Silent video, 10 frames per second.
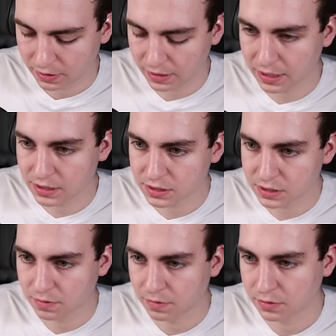int,
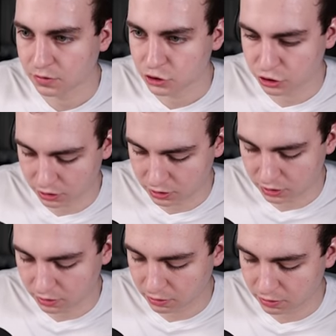
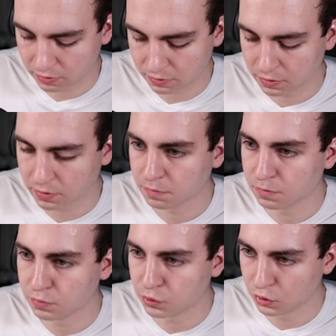char,
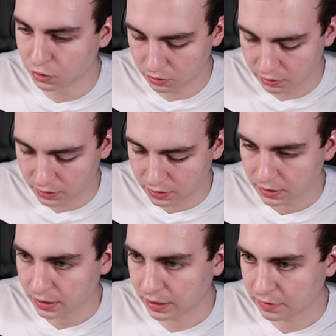bool,
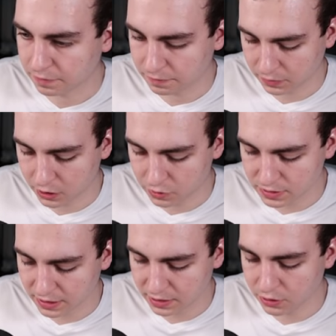and float,
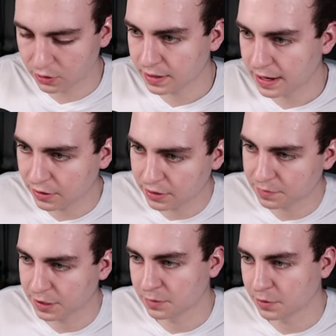and you know what, now that I'm
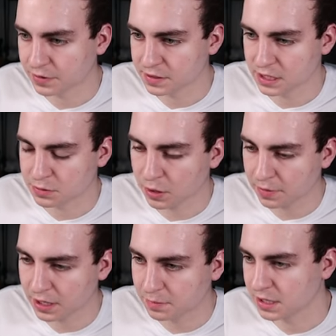thinking about this, it's probably
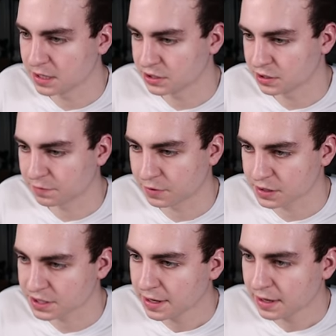going to be easier for
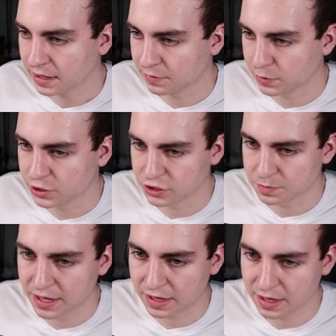us if we just
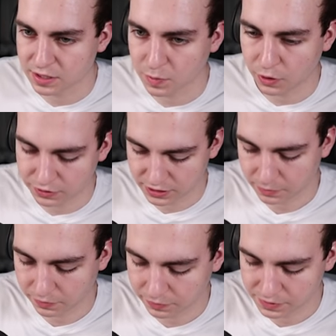make a smaller
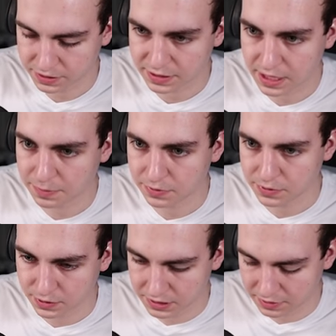tuple for this example.
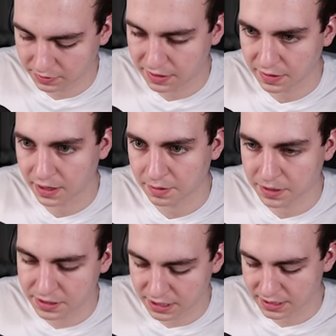So let's delete that. I'm going to
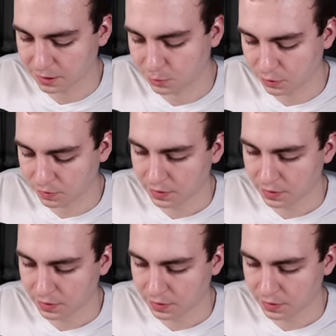say tuple,